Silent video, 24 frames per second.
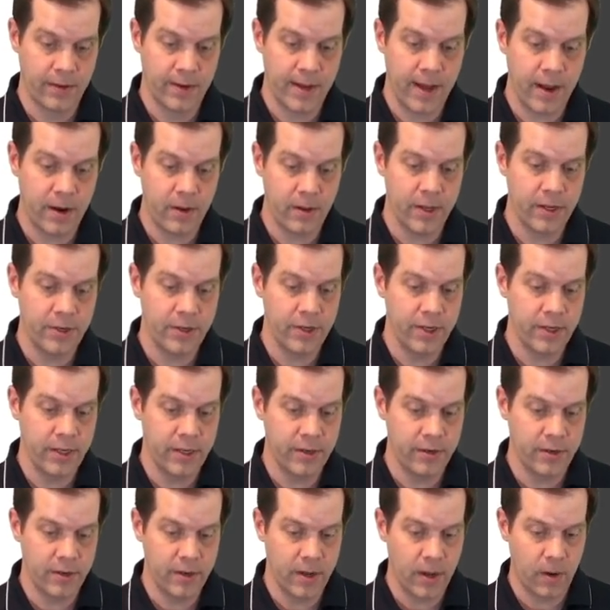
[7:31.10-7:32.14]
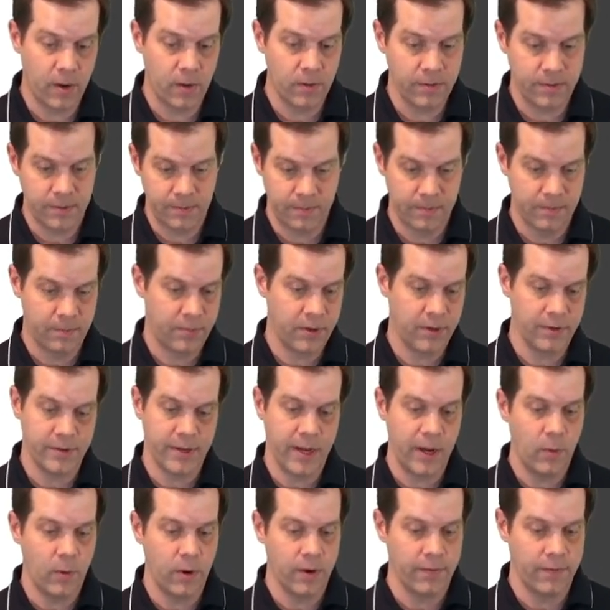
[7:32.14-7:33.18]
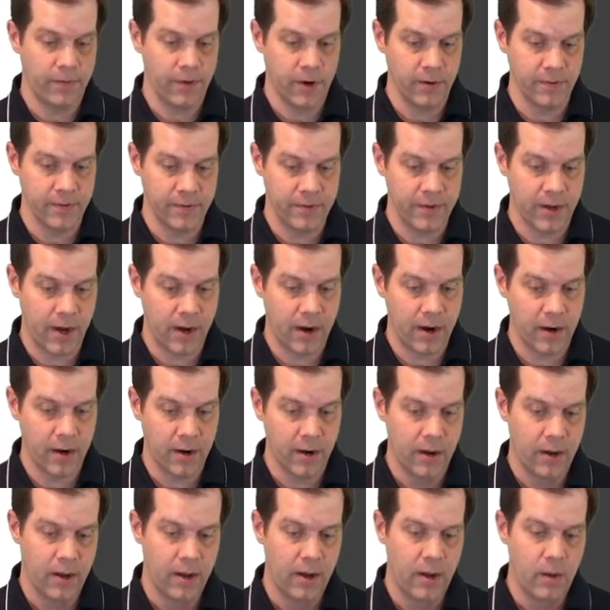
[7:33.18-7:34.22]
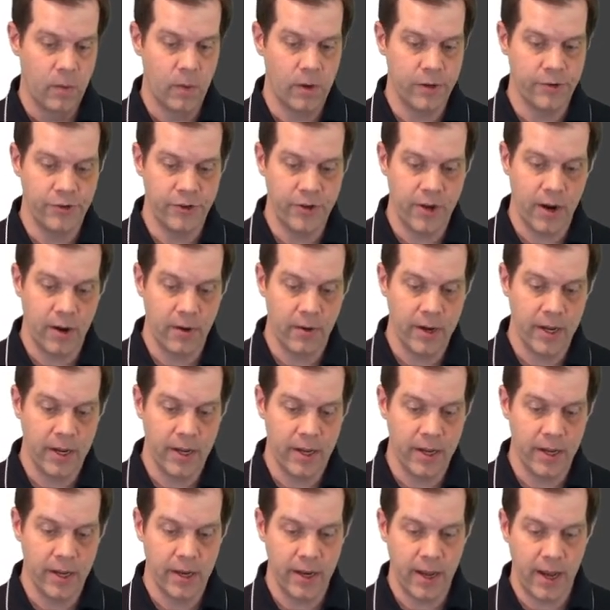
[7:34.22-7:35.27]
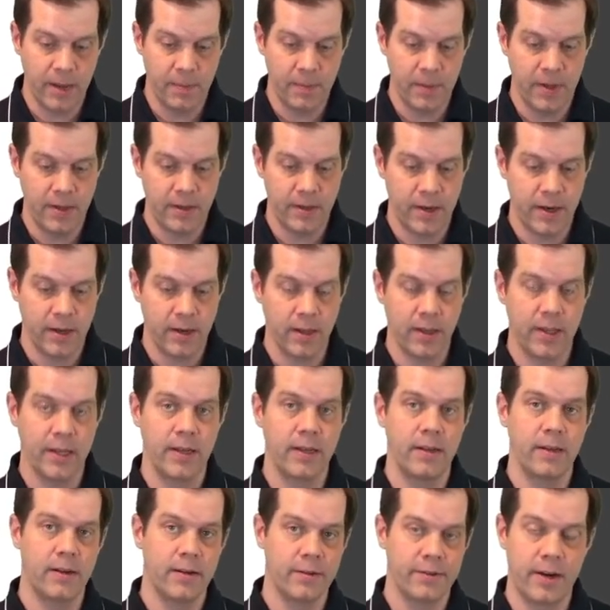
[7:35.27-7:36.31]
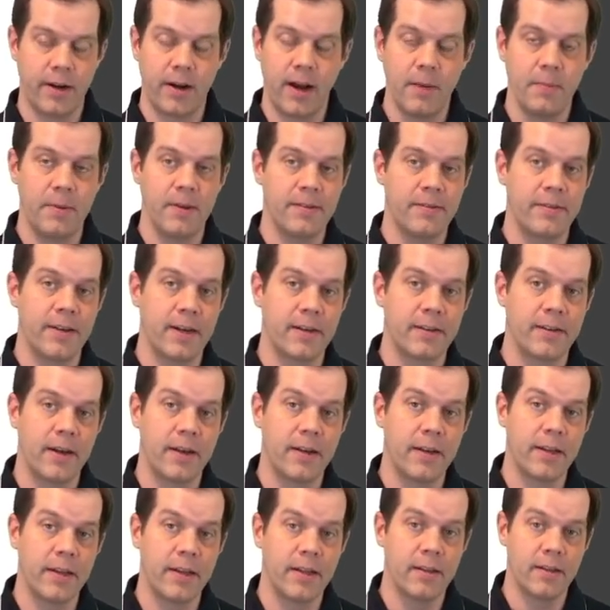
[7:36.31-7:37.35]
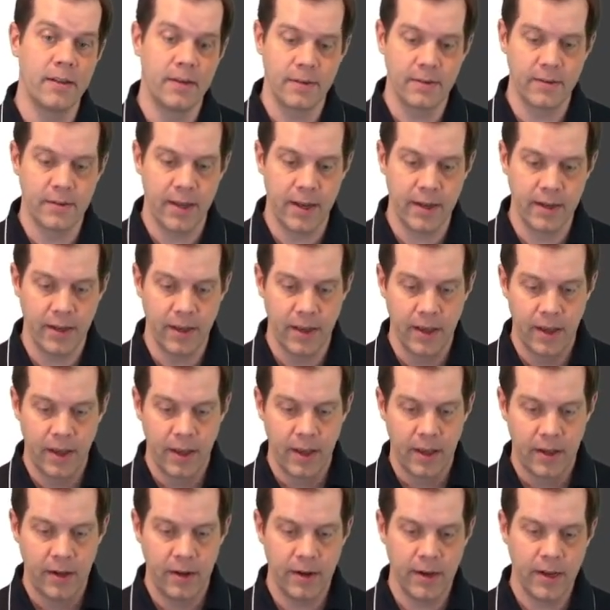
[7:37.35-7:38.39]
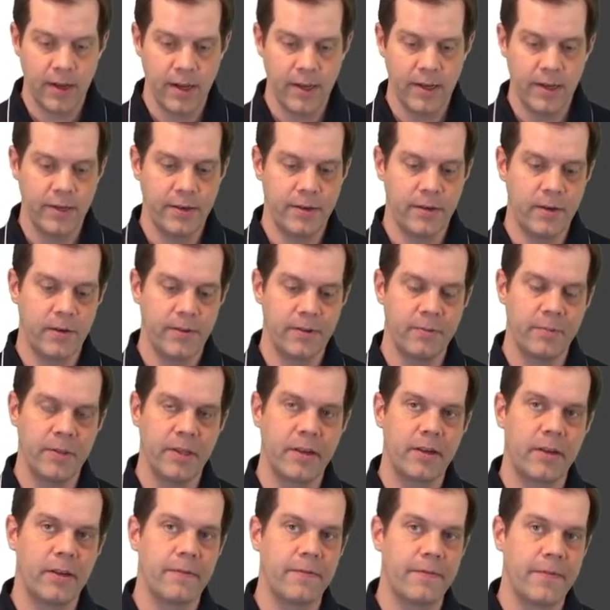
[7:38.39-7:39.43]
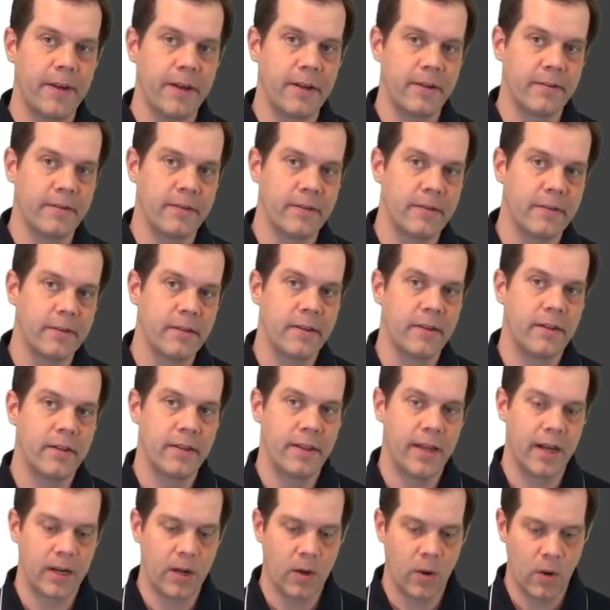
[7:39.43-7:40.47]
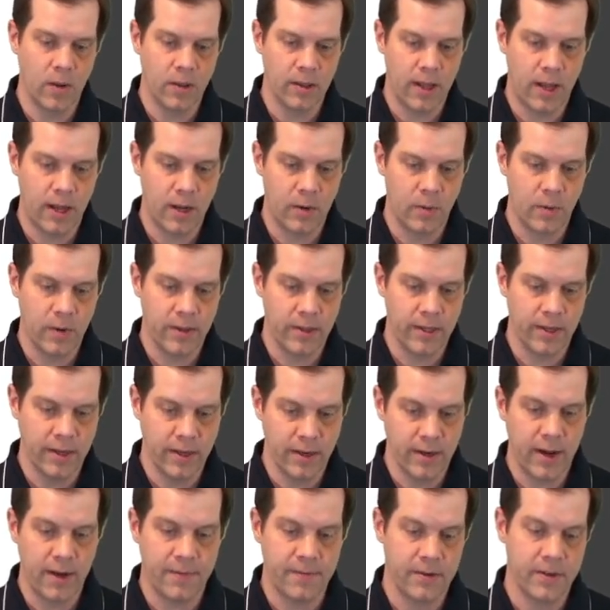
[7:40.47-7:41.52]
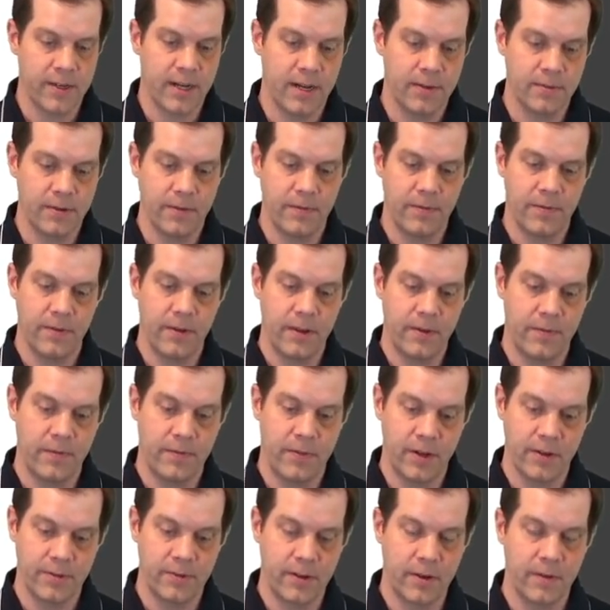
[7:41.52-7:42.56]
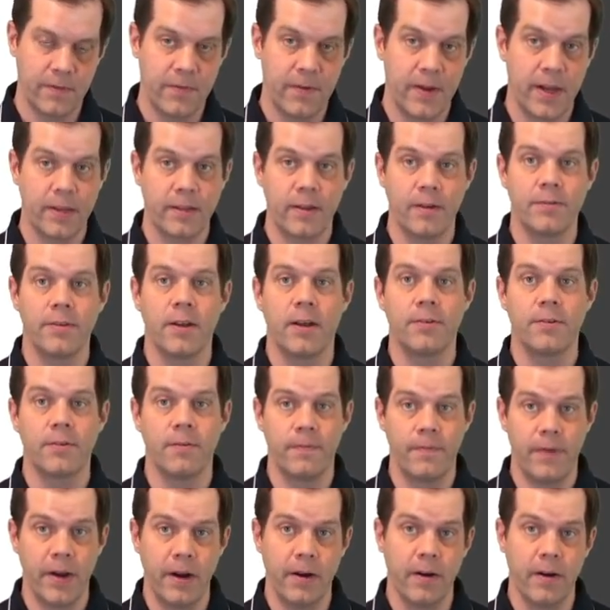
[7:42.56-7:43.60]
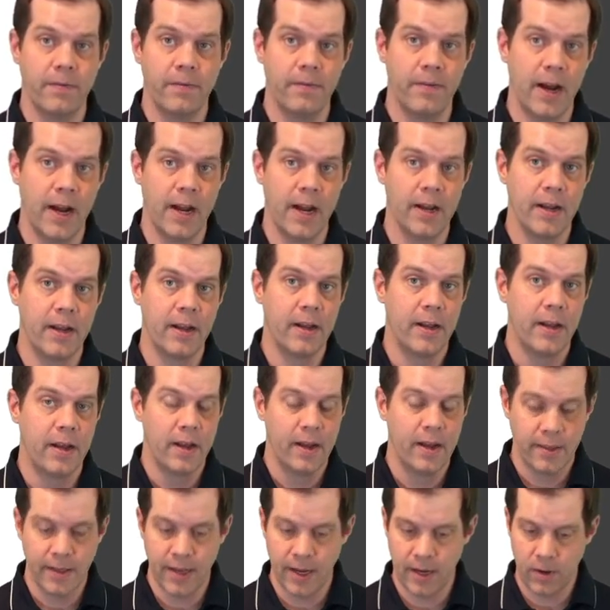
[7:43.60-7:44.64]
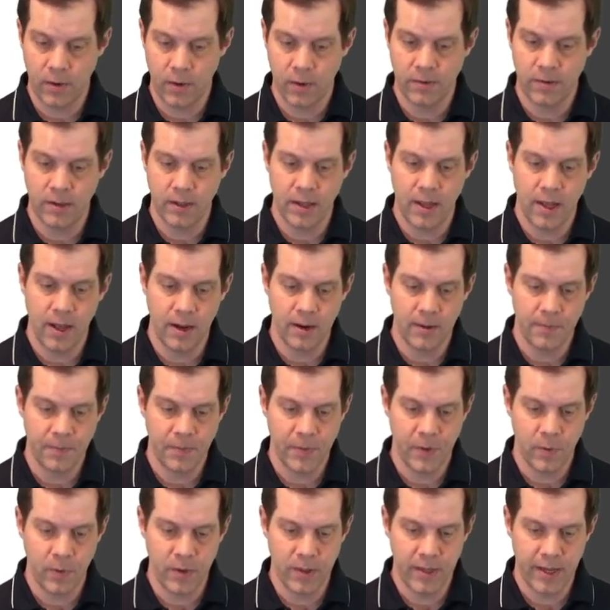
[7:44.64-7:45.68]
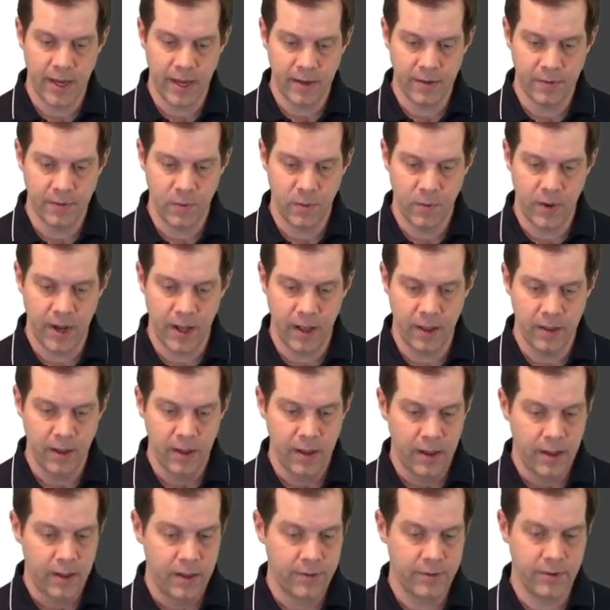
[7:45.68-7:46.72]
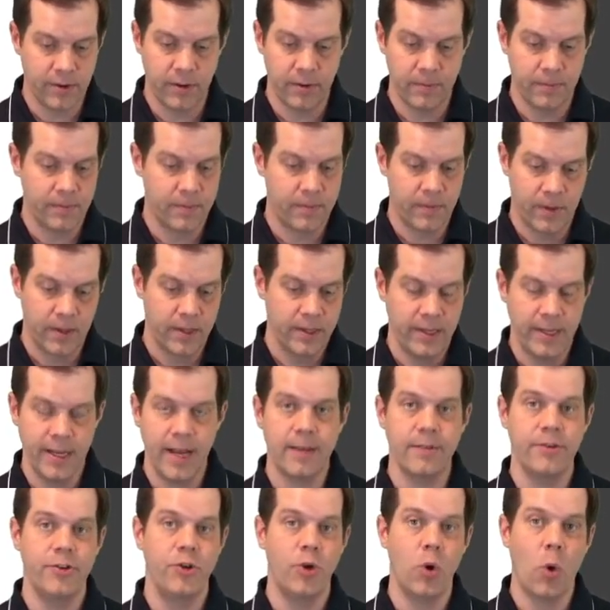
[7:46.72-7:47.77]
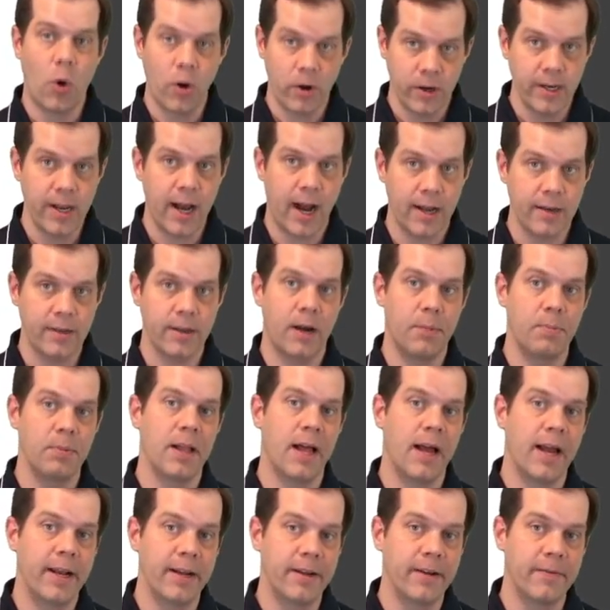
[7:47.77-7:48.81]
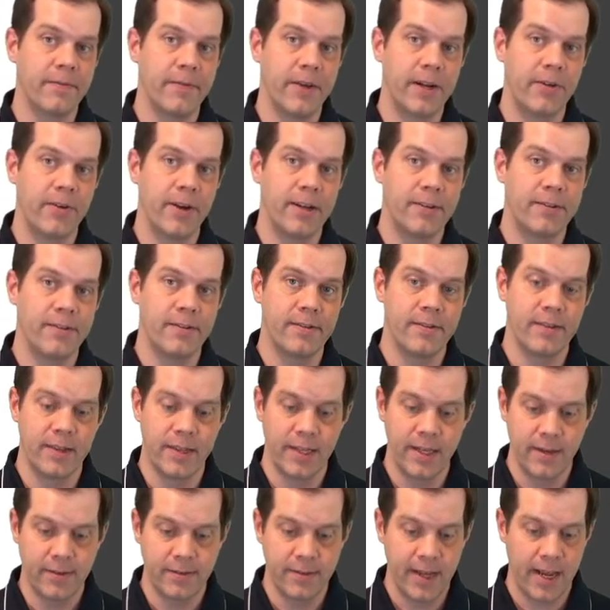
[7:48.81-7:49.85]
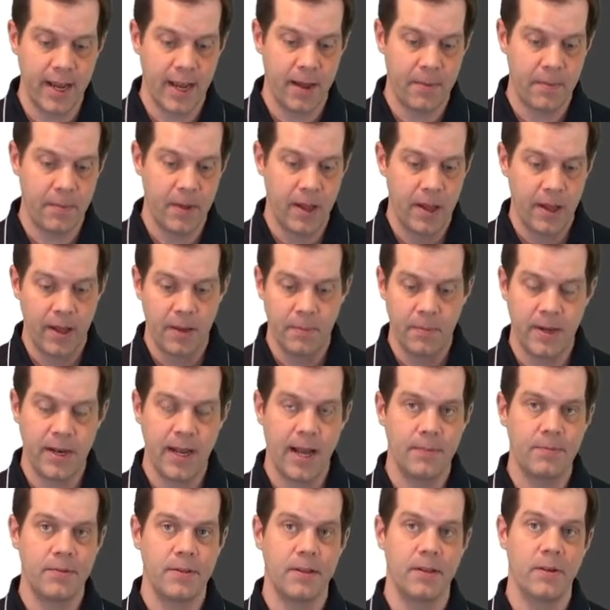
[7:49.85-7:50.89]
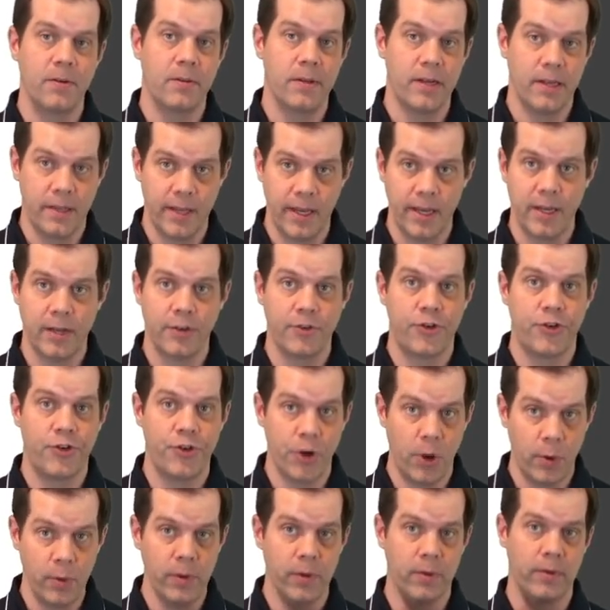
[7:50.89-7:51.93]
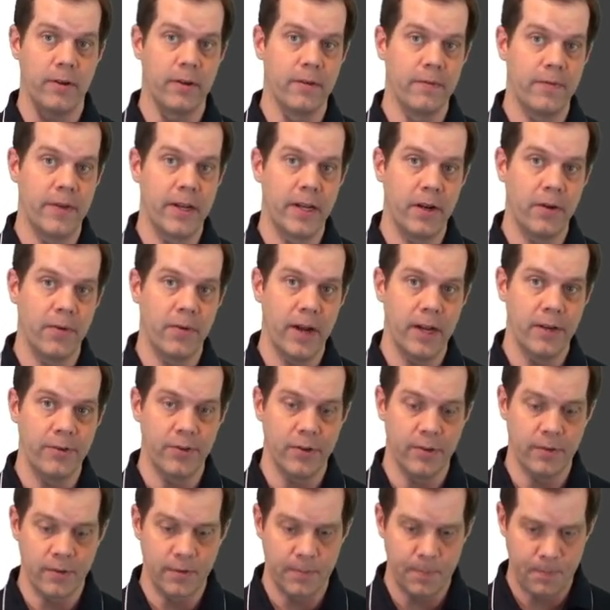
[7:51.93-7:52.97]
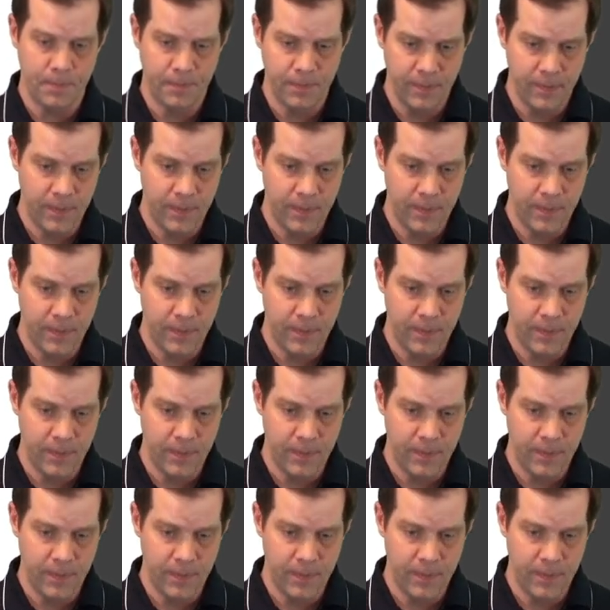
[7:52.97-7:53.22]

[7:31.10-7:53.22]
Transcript: not only do you need to know per se what VRFs are, what GRE and IP tunneling, or sorry, IPsec tunneling looks like, you're going to need to know some of the configs that go along with it. And oftentimes, if, if there's config, there's also verify that goes along with that as well. So, yes, you're not applying configurations in the exam, but absolutely they can show you configurations.